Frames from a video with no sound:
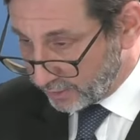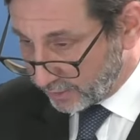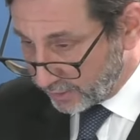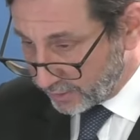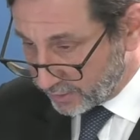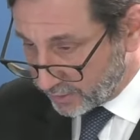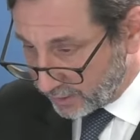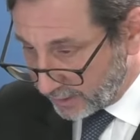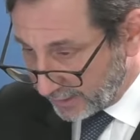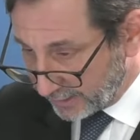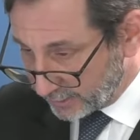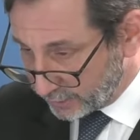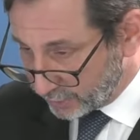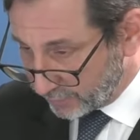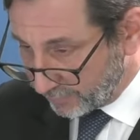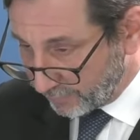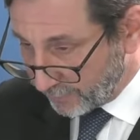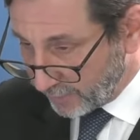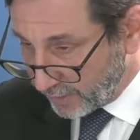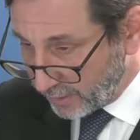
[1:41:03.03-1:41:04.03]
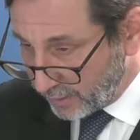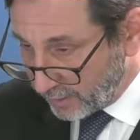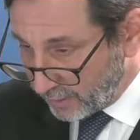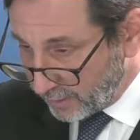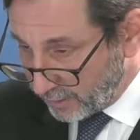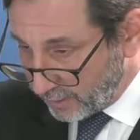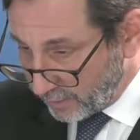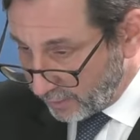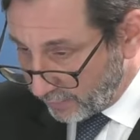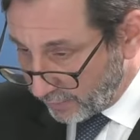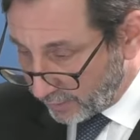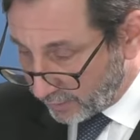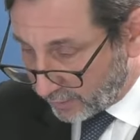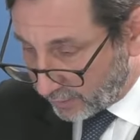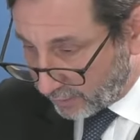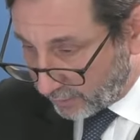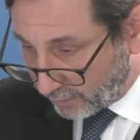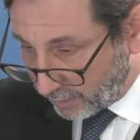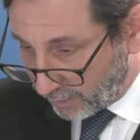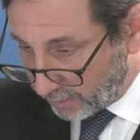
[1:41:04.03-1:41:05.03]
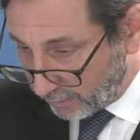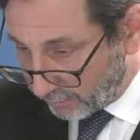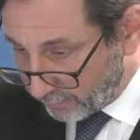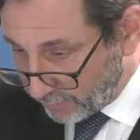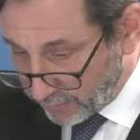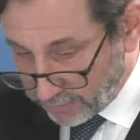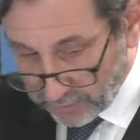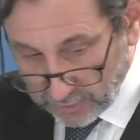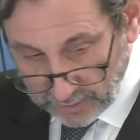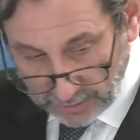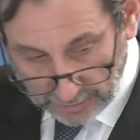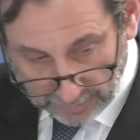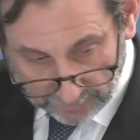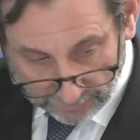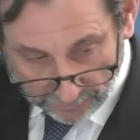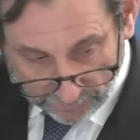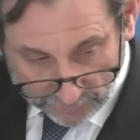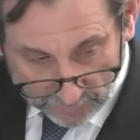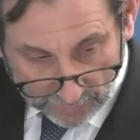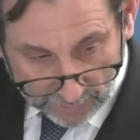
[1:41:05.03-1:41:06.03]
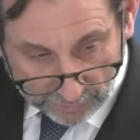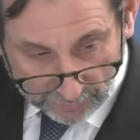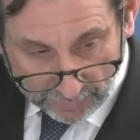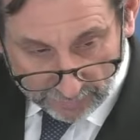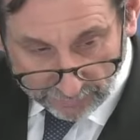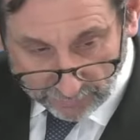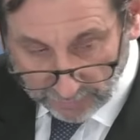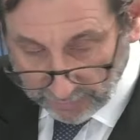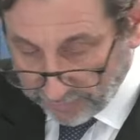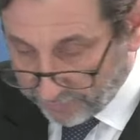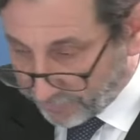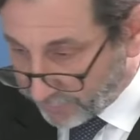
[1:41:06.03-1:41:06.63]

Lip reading: insulation. And then going further down, however,